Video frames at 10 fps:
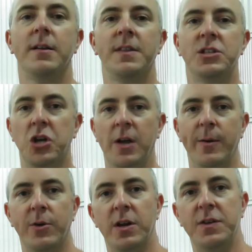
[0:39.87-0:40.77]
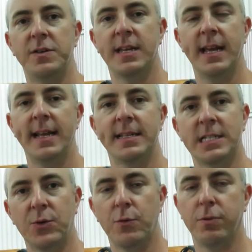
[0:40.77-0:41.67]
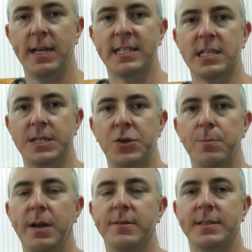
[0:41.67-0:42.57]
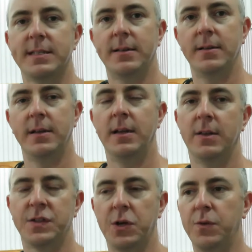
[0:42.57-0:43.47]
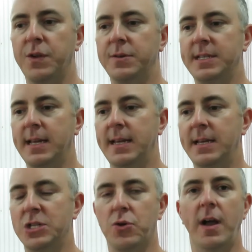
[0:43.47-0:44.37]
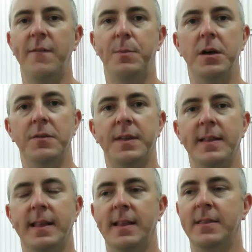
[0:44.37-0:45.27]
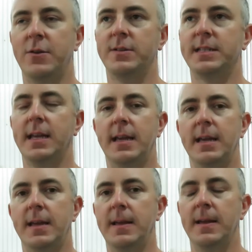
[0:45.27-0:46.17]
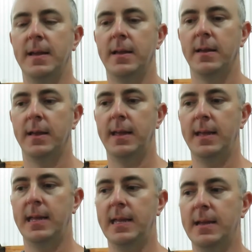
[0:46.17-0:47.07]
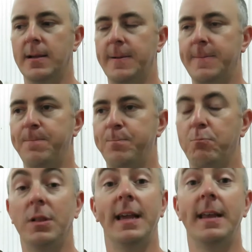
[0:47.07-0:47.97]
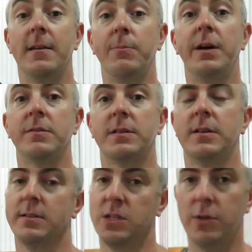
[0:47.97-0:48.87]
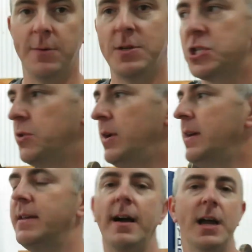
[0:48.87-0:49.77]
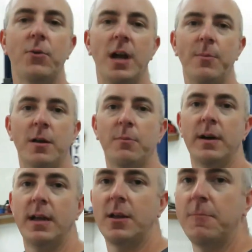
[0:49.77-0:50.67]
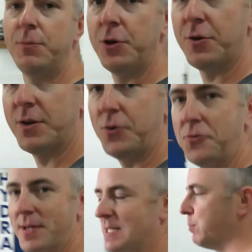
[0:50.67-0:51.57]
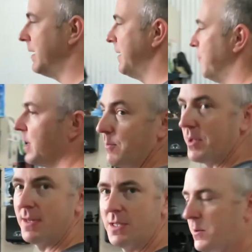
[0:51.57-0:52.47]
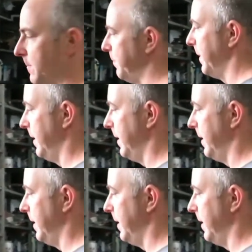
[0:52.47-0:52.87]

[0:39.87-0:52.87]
The job I'm going to do today is to replace the two belts. So there's a drive belt and then there's a, a um, blade belt. So let me show you a diagram on my computer to explain what I'm going to do.